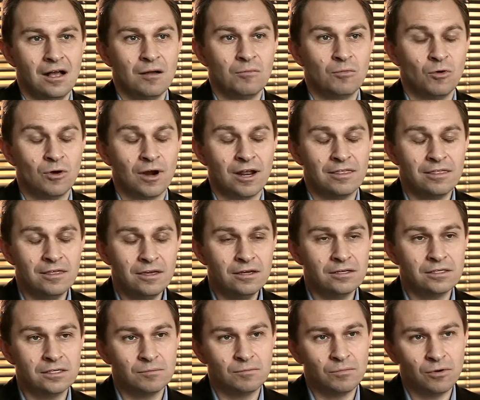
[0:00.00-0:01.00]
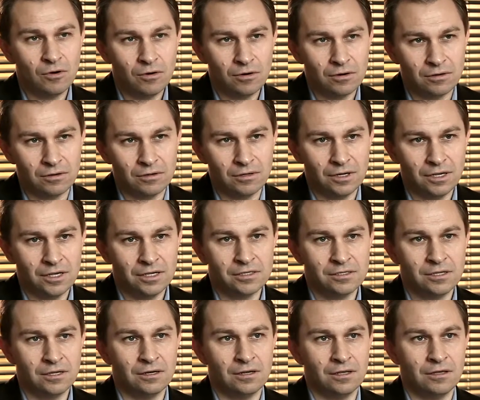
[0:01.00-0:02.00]
But what I think is important is
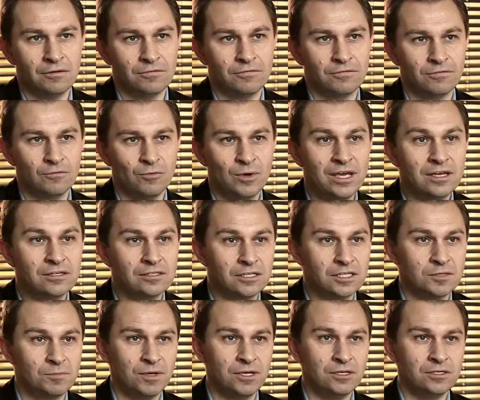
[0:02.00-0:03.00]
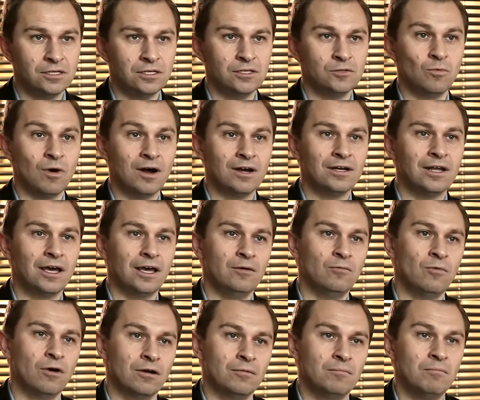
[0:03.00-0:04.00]
that if we as a species one day
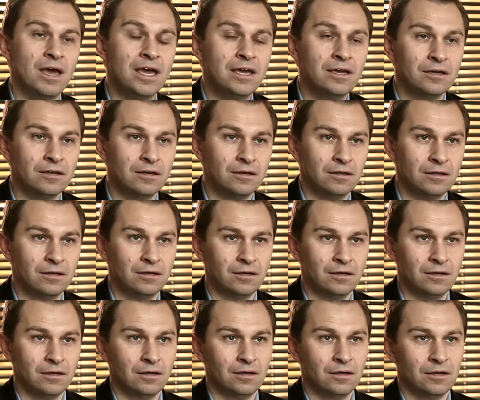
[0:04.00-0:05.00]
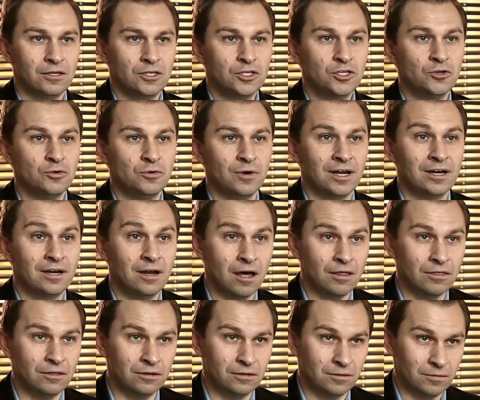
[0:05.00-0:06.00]
want to make it to
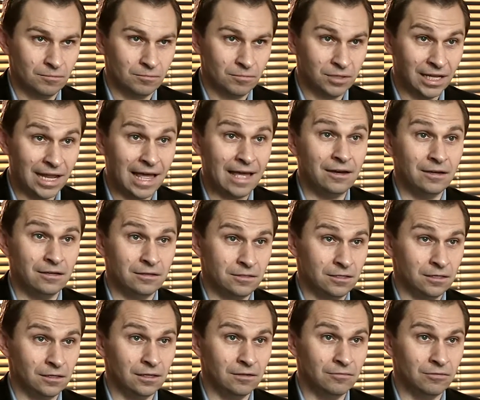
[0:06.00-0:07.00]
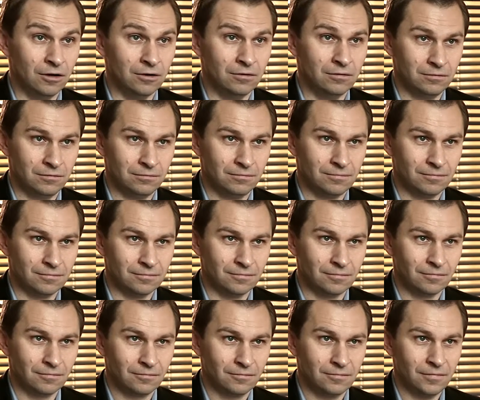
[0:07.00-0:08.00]
another planet to live on,
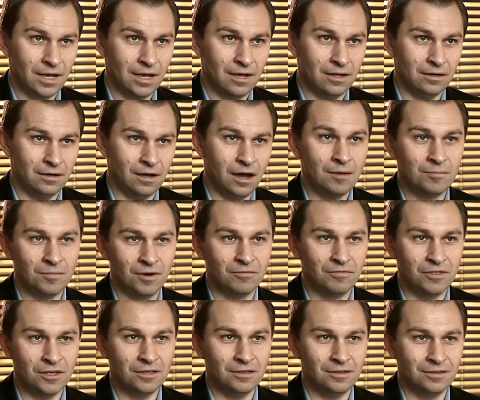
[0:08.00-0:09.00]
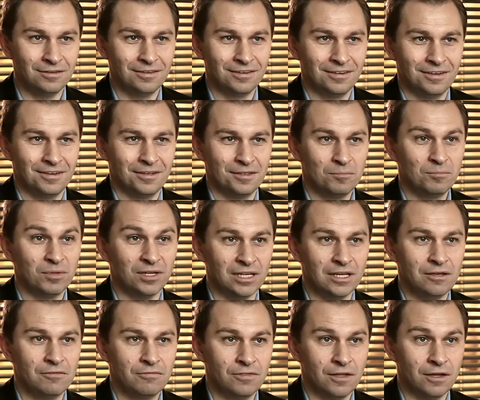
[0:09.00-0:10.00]
and I'm of the
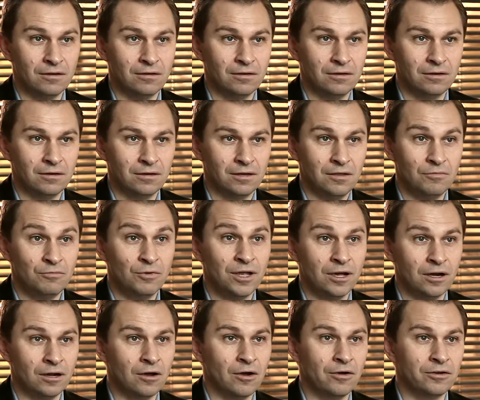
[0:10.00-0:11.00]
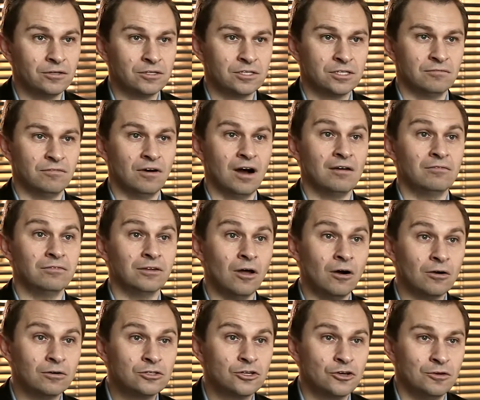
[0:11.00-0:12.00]
belief that if we are going to survive
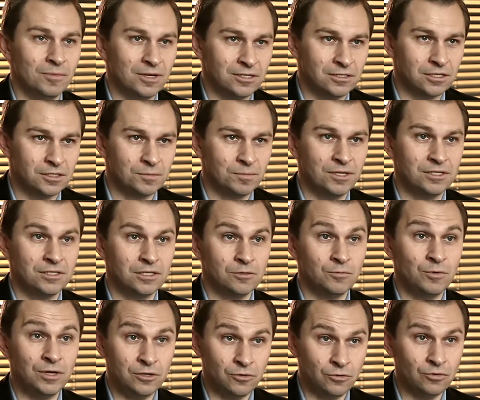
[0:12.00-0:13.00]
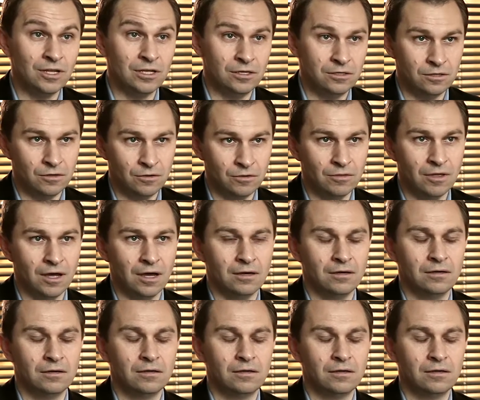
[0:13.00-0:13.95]
long term as a species, we do need to do that,